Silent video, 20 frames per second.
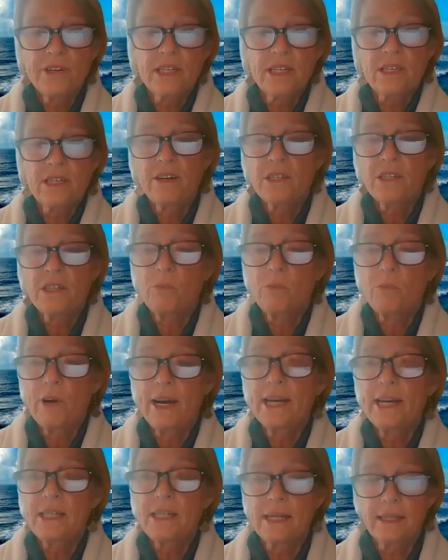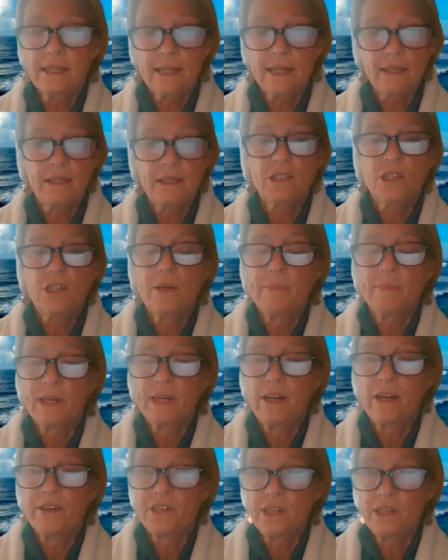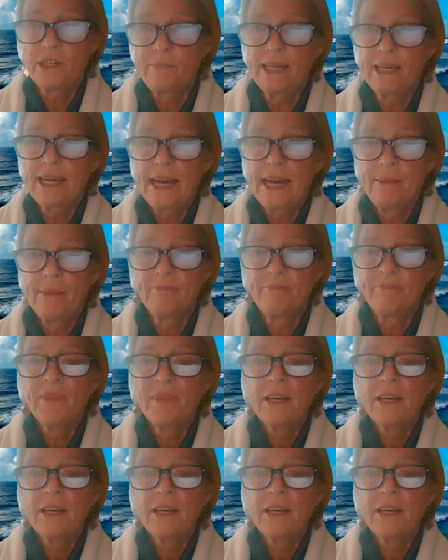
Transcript: it's not surprising that this terminology became